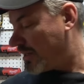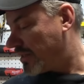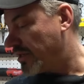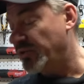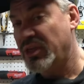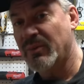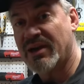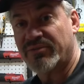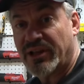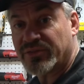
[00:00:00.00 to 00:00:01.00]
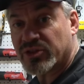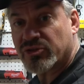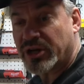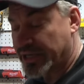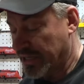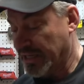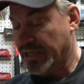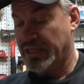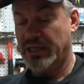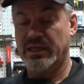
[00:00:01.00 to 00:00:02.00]
The other thing we have left to try
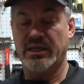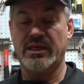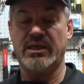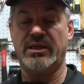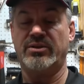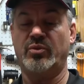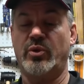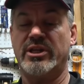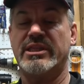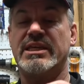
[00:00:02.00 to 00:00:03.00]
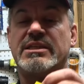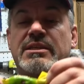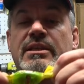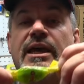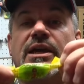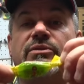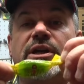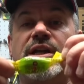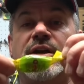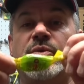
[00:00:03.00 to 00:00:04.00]
is one of these guys right
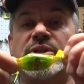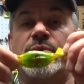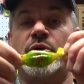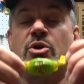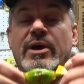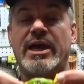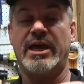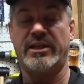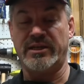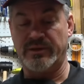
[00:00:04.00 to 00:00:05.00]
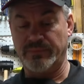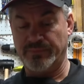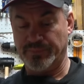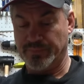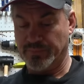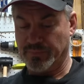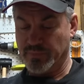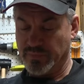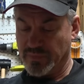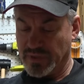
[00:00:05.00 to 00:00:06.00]
here, which I will go ahead and
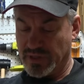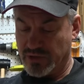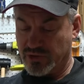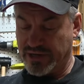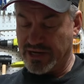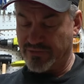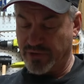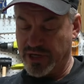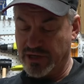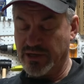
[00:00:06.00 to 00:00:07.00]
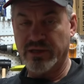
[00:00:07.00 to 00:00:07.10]
try out for you.